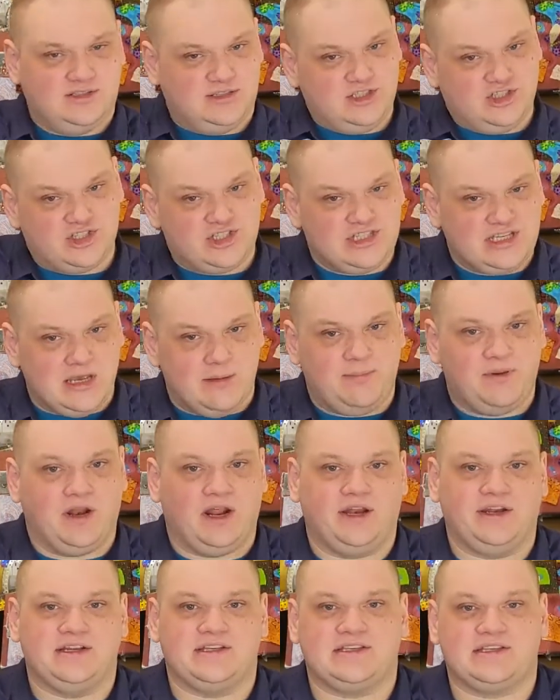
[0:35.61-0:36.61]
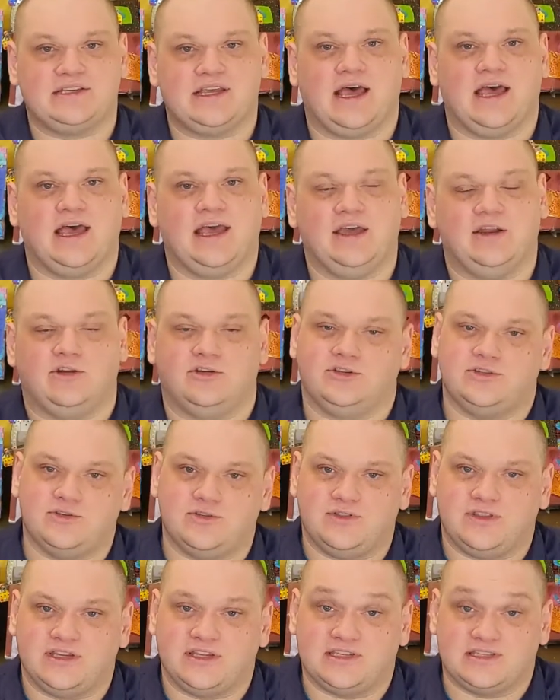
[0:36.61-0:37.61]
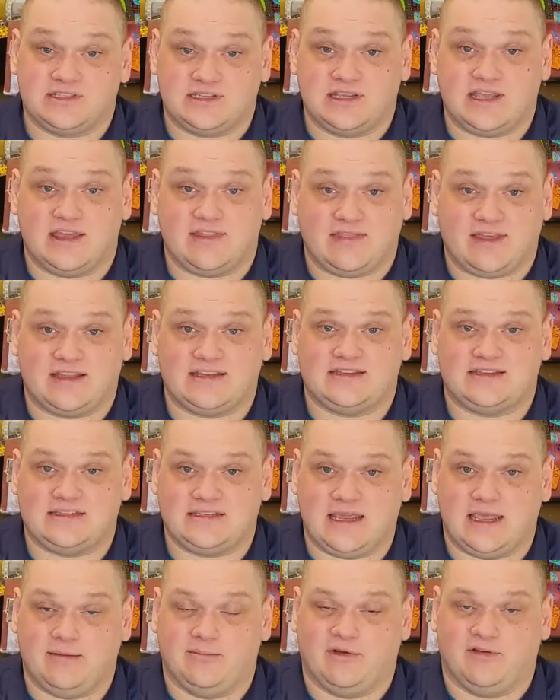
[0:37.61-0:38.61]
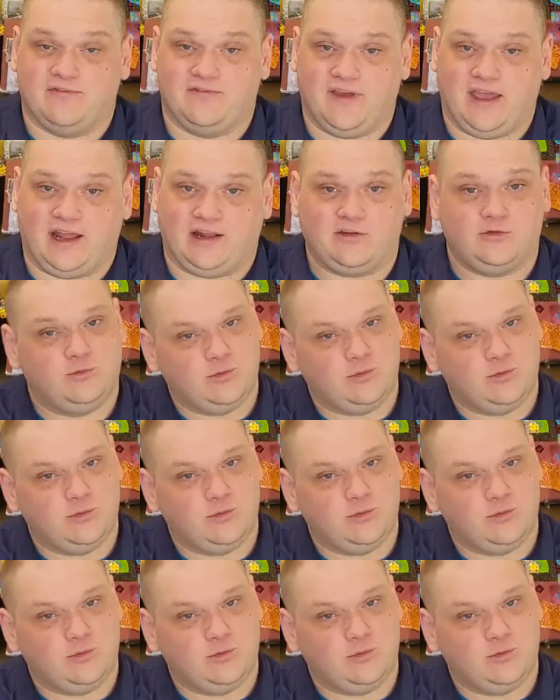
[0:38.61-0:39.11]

just tip it on its side or do things to get that same effect.